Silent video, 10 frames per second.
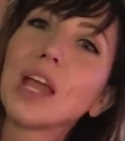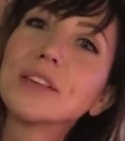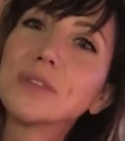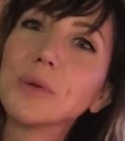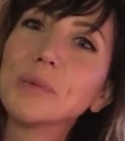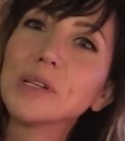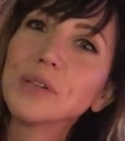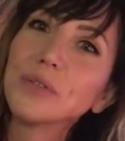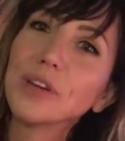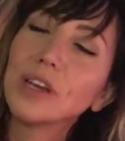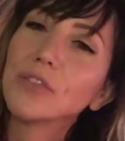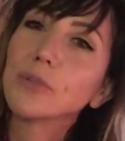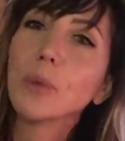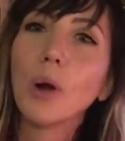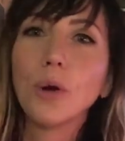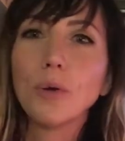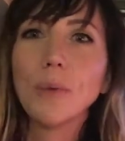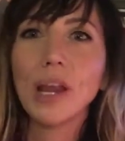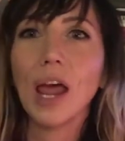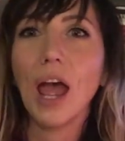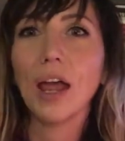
so I'm gonna do a video from home and